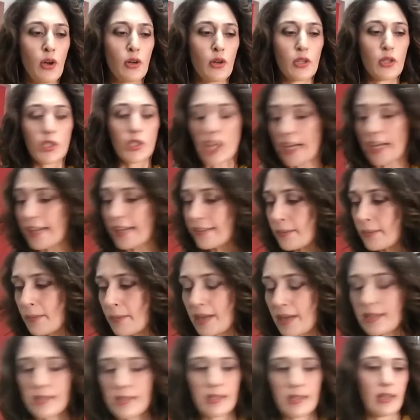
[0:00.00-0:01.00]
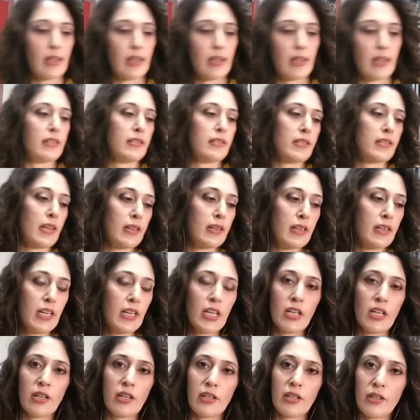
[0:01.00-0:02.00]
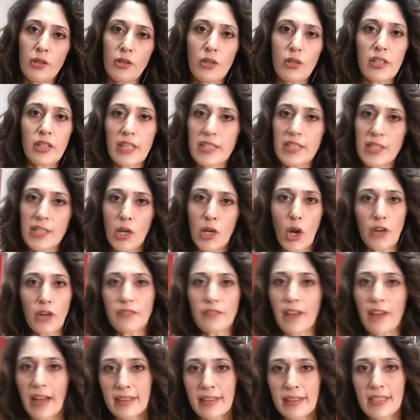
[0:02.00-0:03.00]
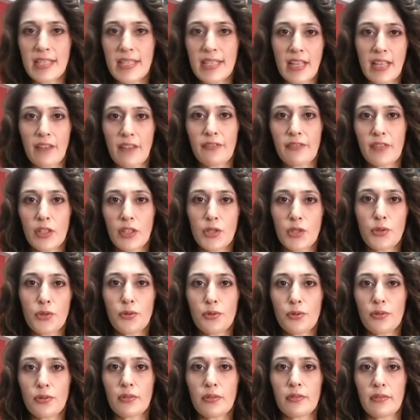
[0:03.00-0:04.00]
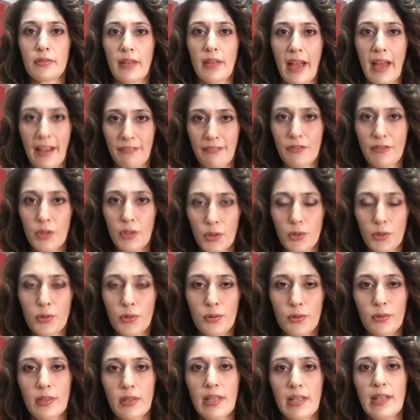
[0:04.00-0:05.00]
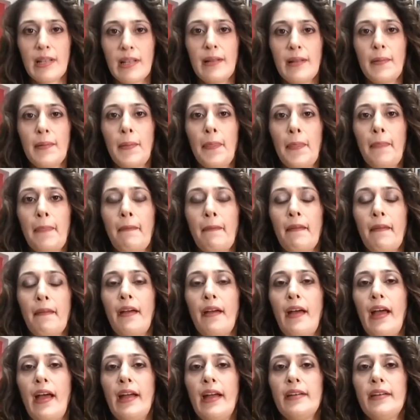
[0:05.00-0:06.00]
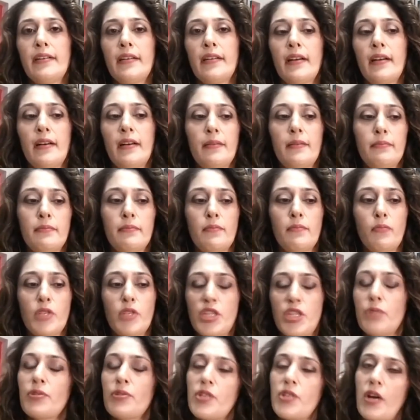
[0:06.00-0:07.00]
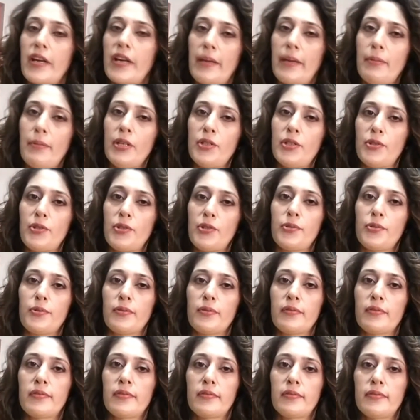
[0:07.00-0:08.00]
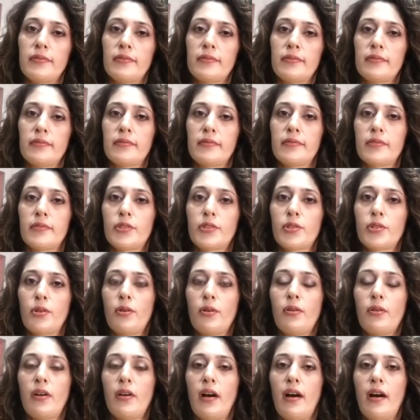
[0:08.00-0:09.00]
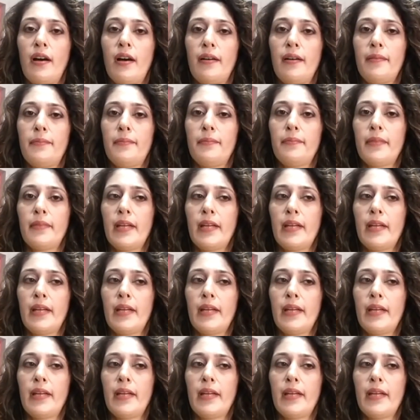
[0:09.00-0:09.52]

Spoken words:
checking the medicines and, there's a lot of other stuff that you have to do and which she was not able to do. So